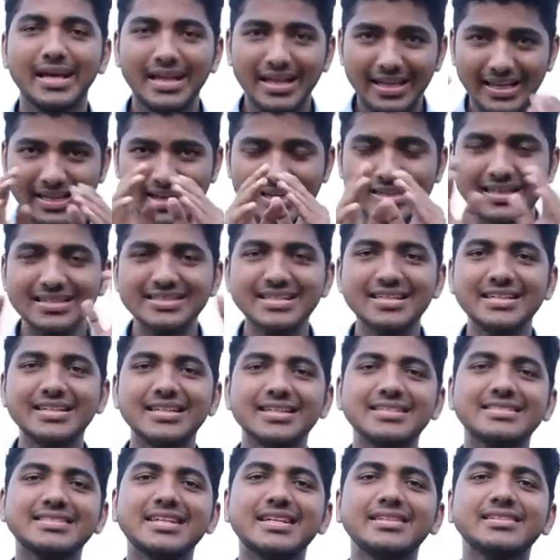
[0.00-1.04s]
Let us
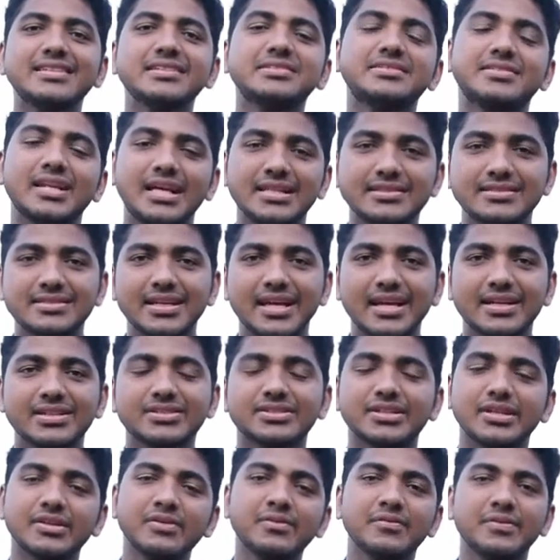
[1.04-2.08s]
understand this
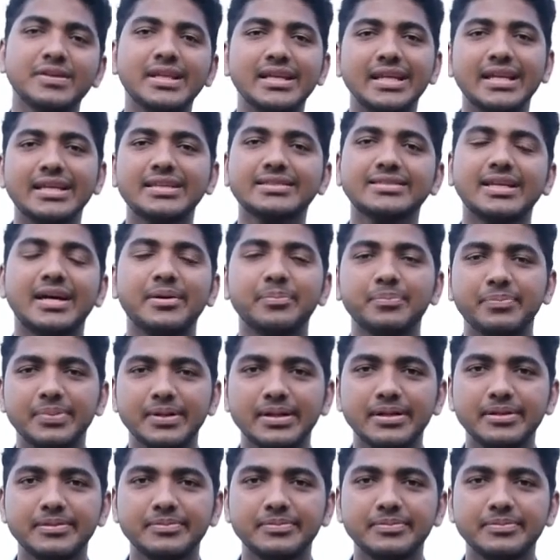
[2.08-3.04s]
transaction with an example.